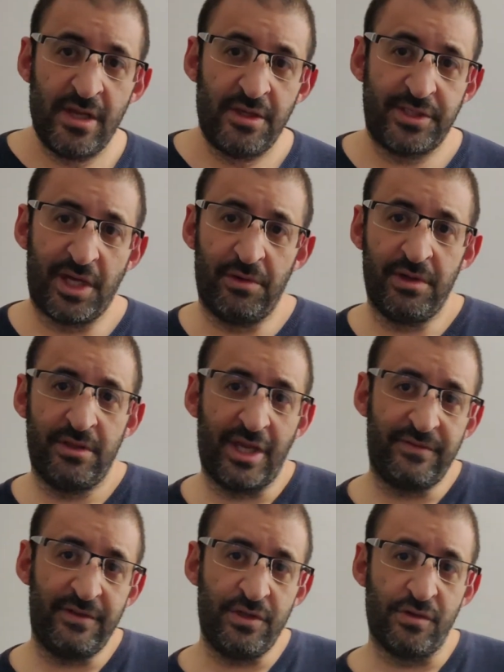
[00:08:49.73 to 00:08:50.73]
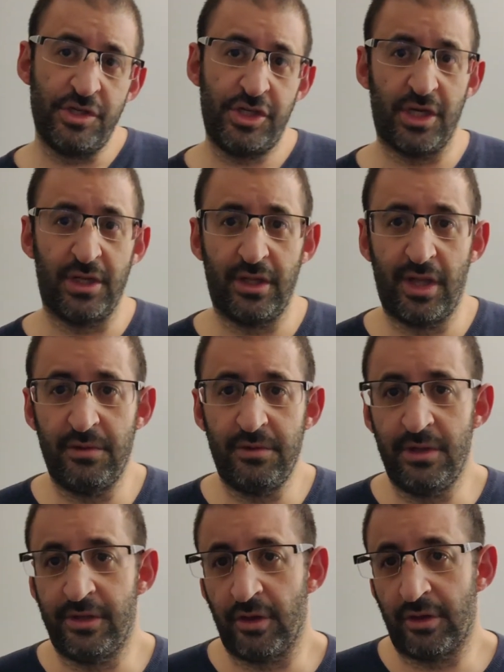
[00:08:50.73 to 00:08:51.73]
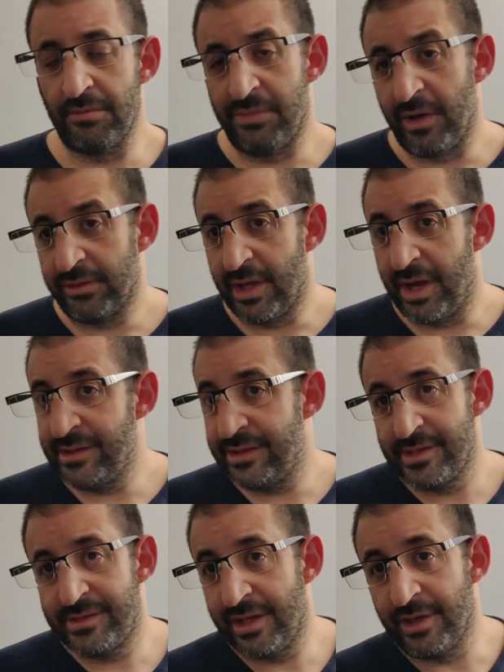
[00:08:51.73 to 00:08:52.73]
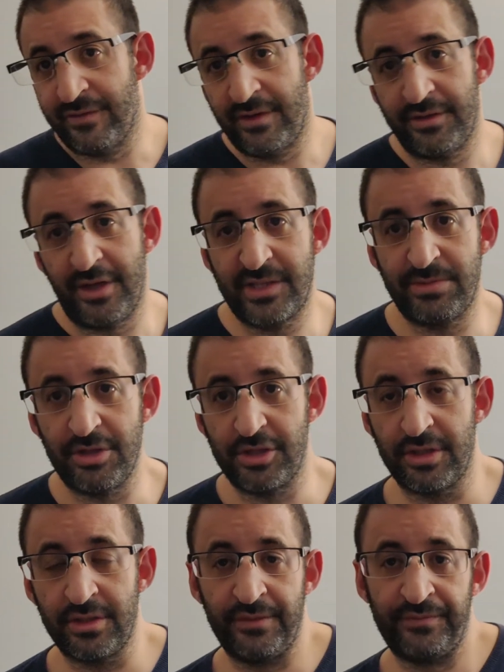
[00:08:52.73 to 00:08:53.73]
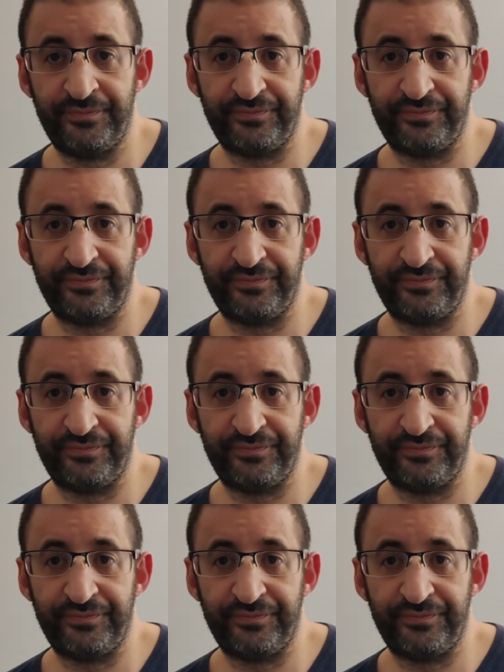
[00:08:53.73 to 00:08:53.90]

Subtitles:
So in the next video, inshallah, we will talk about characteristic of Lambda expression,